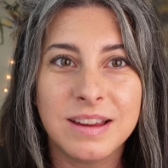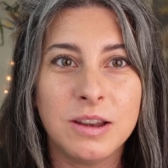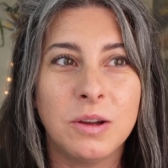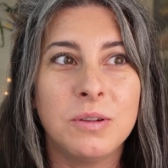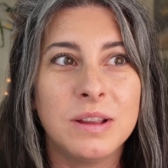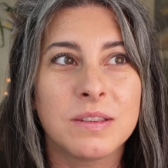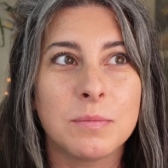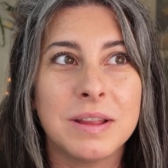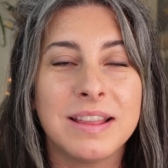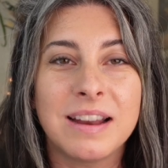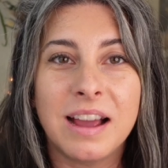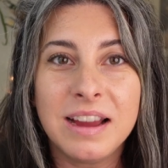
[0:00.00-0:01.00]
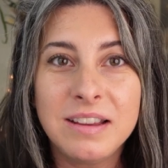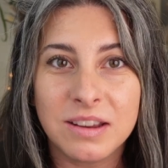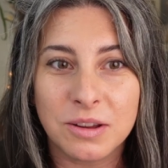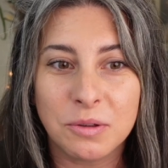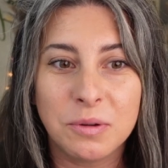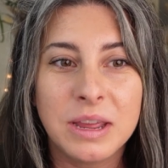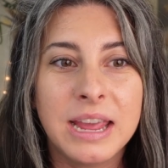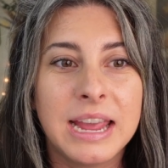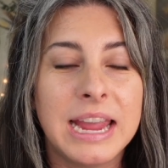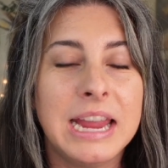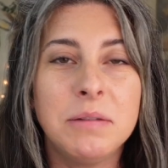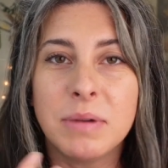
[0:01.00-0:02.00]
It's something that I do
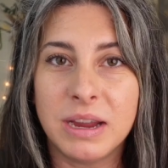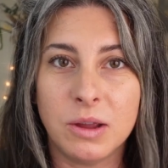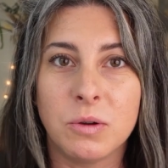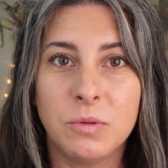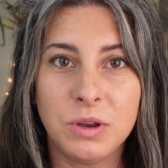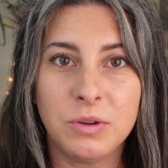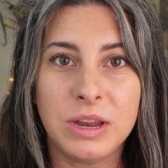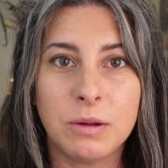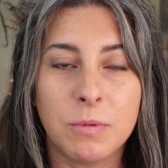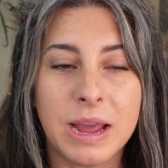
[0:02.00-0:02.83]
in my own unique